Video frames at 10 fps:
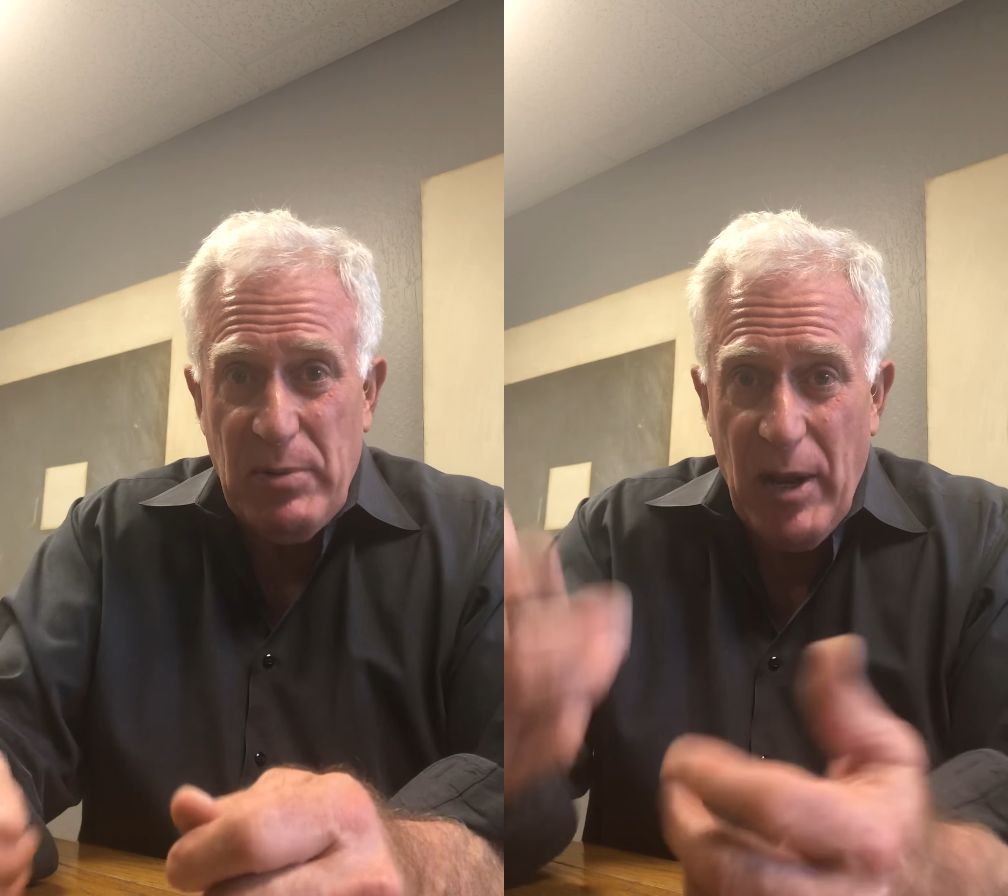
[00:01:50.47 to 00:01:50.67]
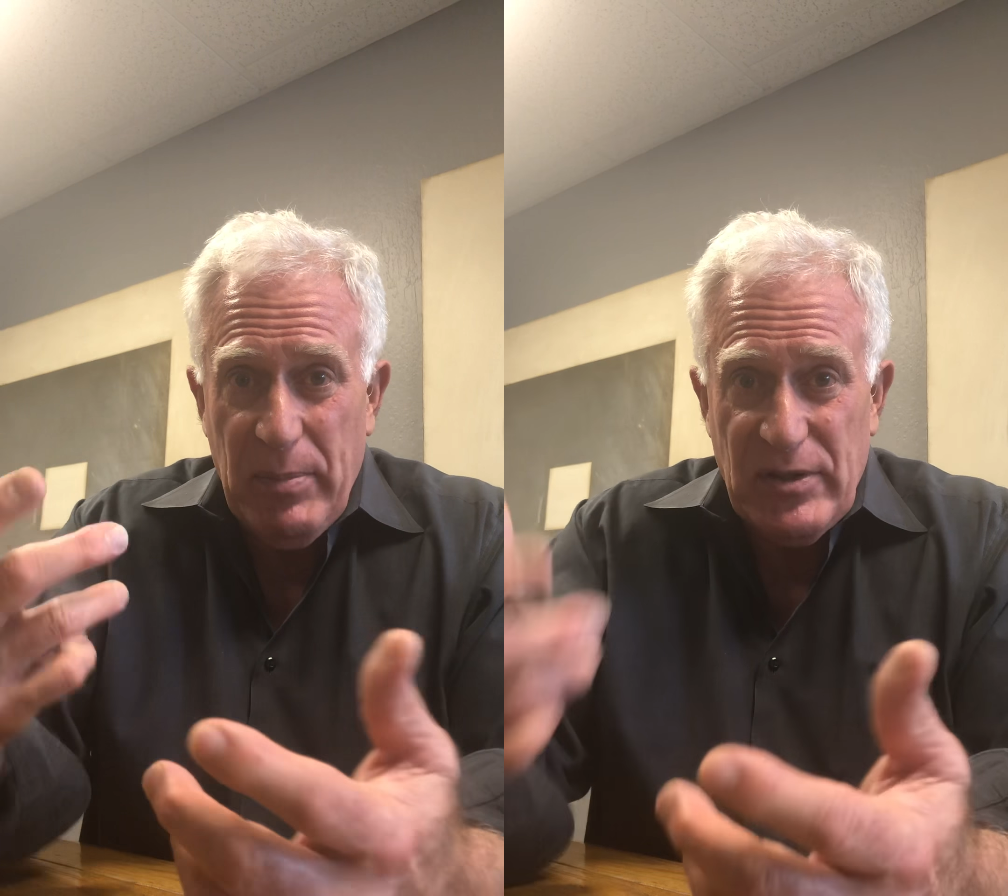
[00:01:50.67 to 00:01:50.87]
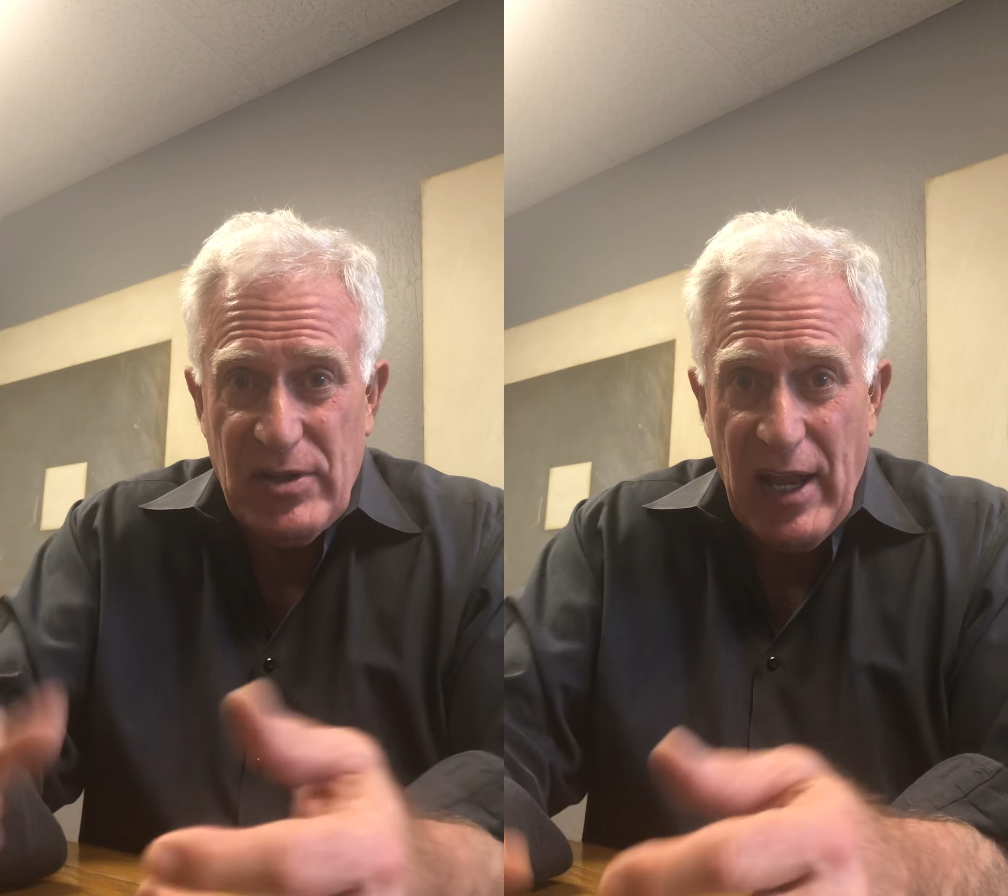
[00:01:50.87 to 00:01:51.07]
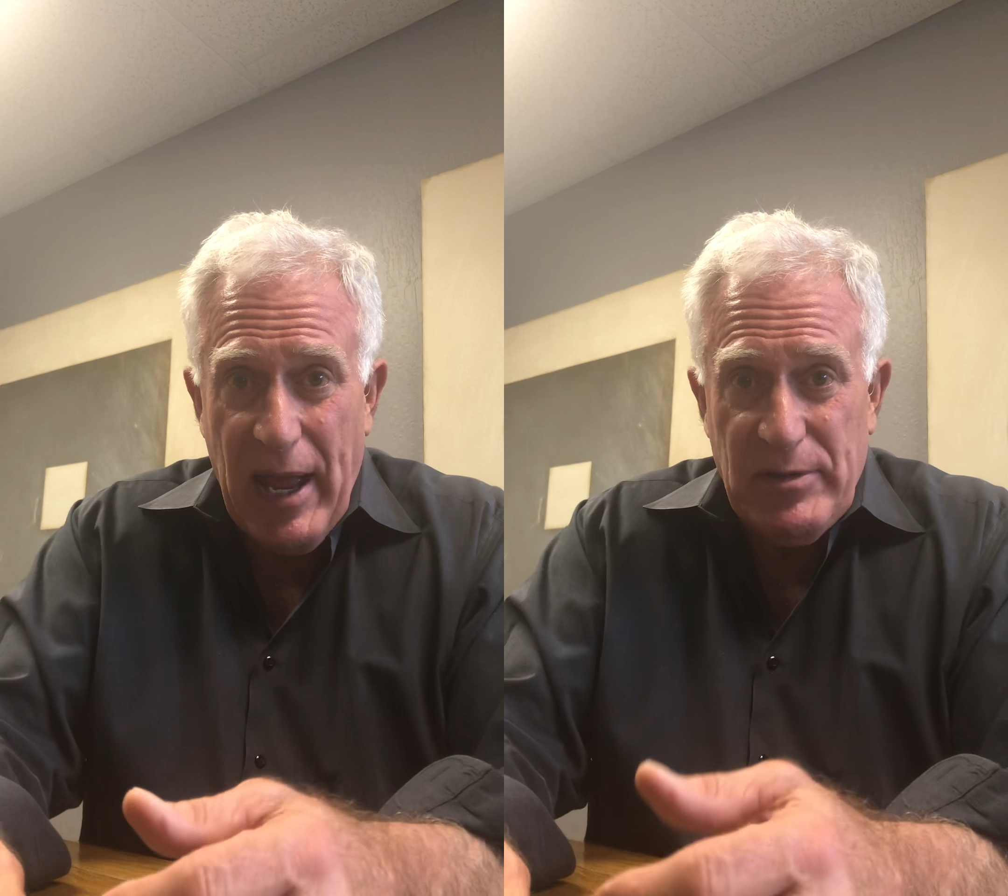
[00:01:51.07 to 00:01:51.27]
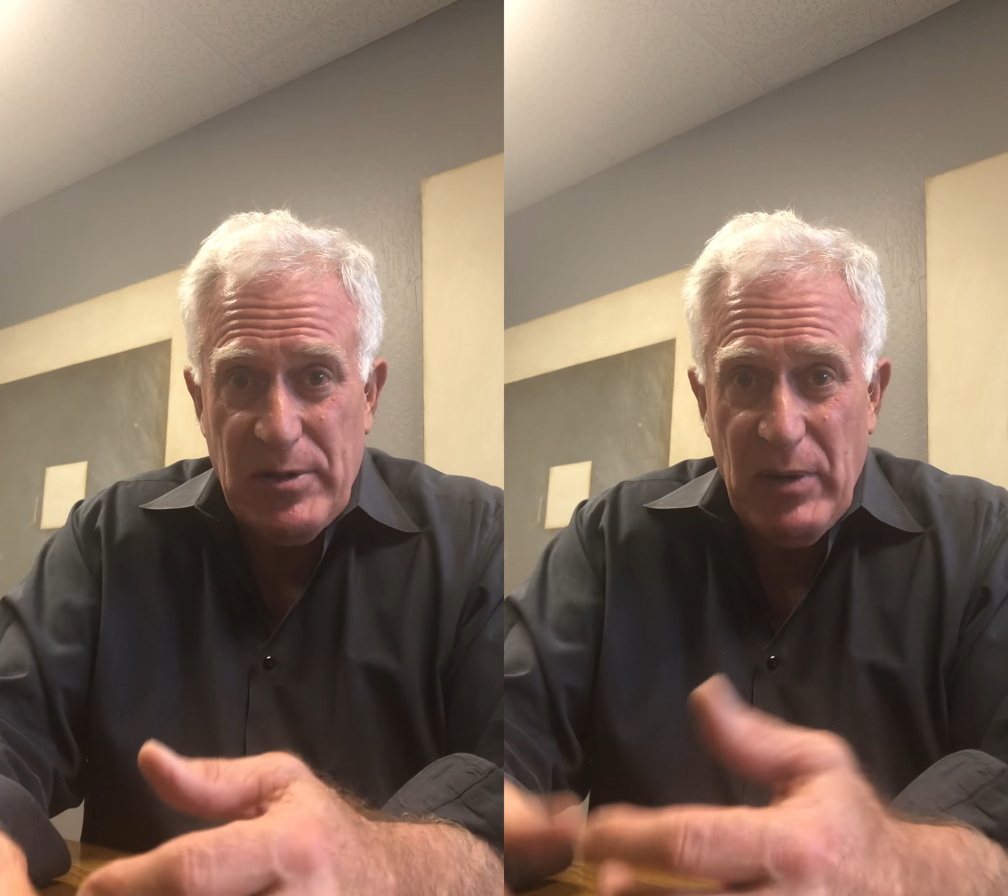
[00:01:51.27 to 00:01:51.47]
me up and
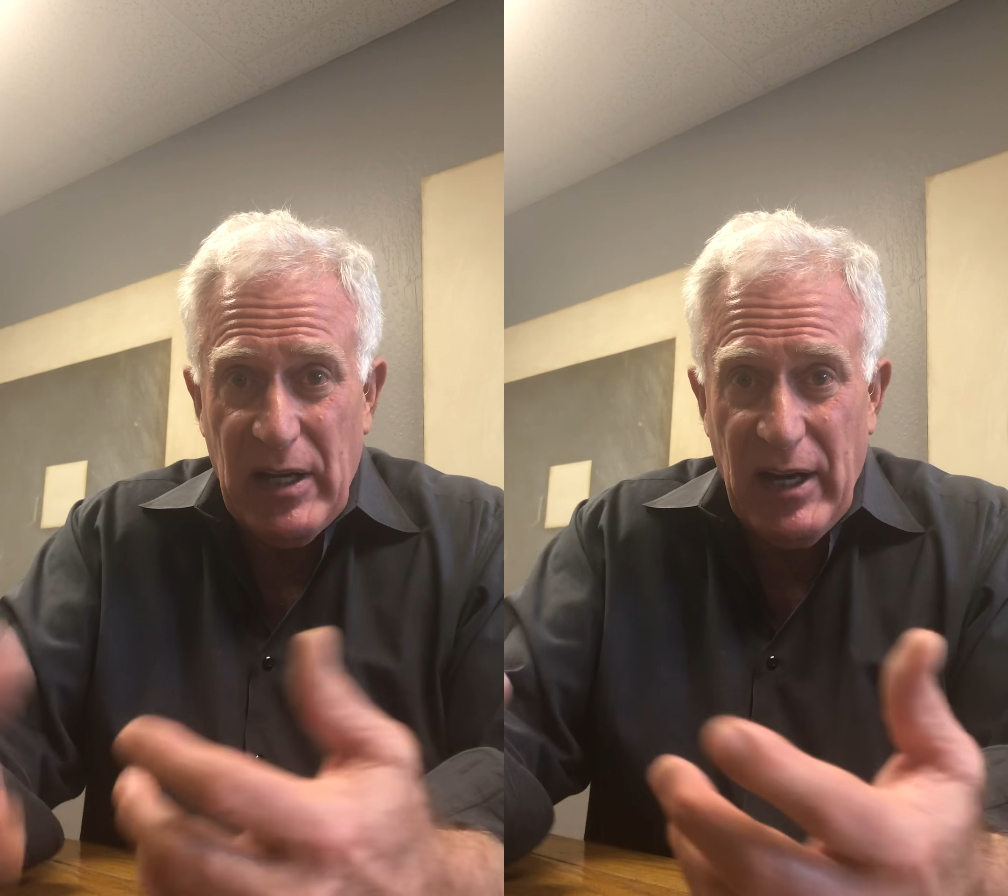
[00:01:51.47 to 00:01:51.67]
stabs me,